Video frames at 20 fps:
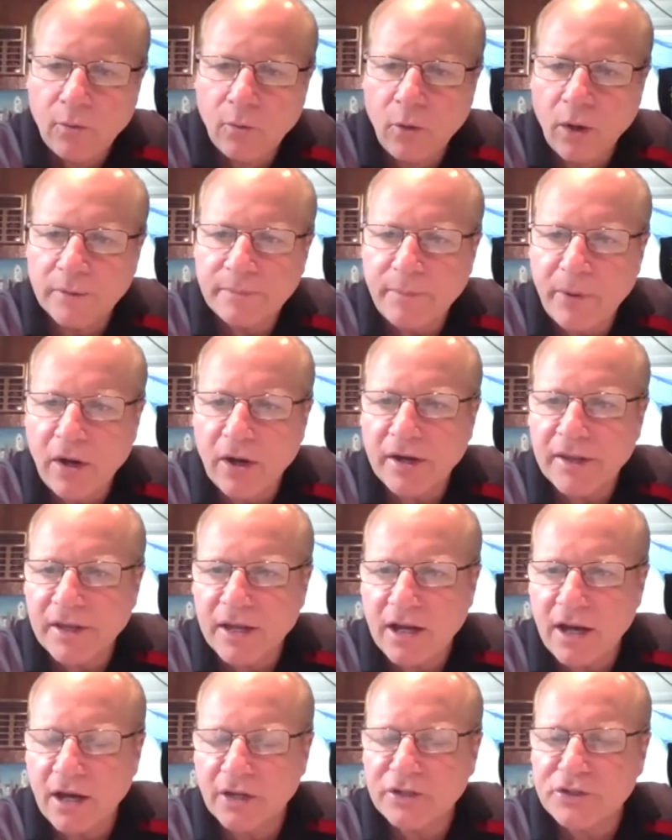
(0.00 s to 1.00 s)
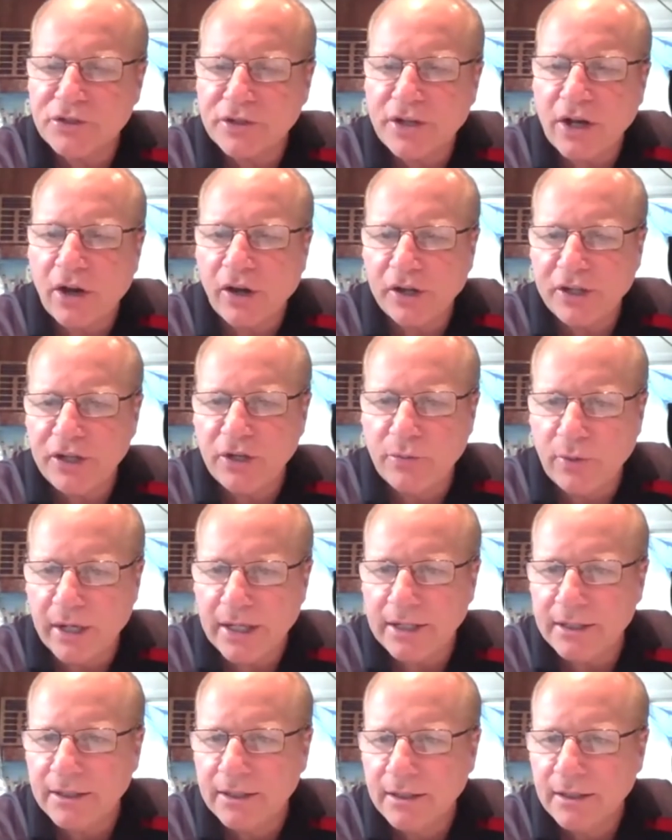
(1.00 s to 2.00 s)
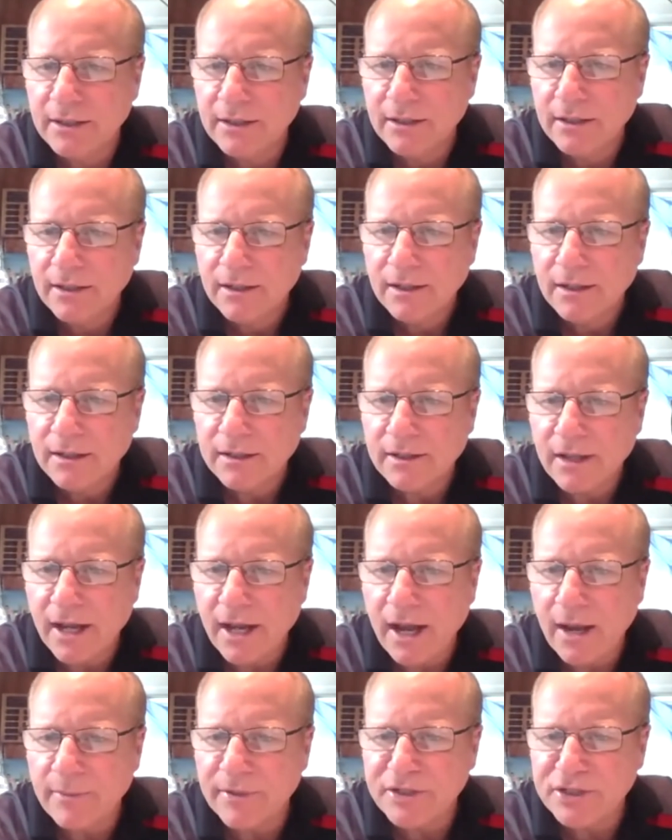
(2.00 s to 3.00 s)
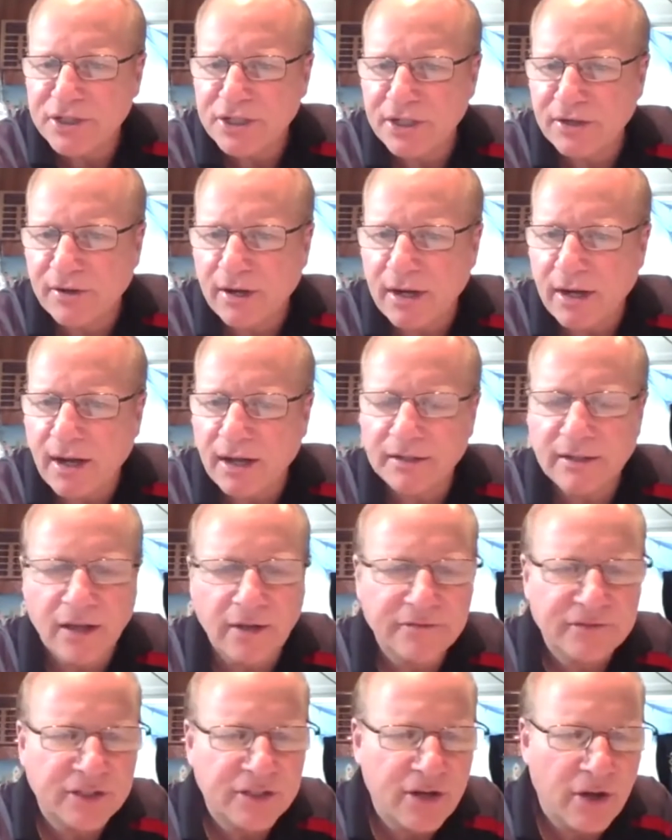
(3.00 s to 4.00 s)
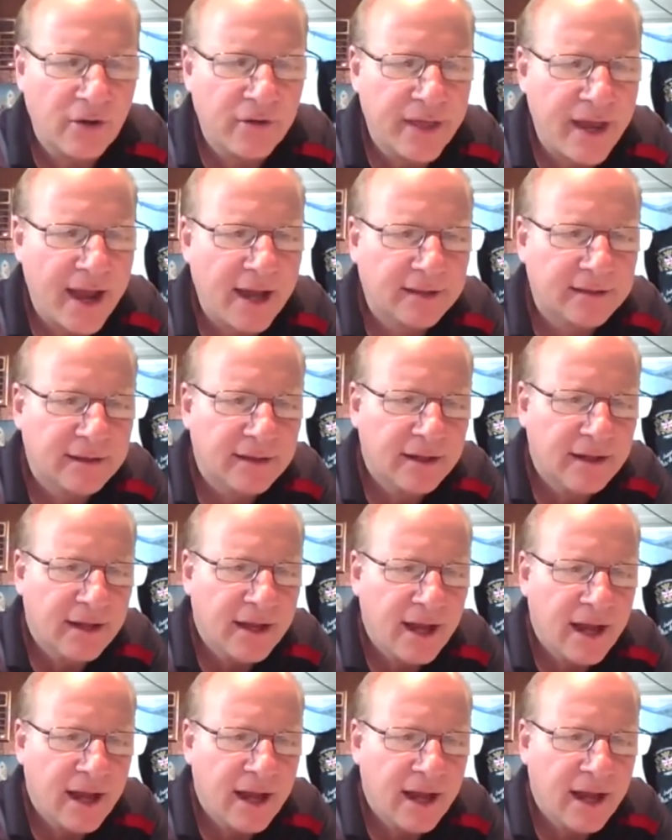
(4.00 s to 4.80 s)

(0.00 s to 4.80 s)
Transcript: What part of the country are you in, Niamachira? I'd love to know that.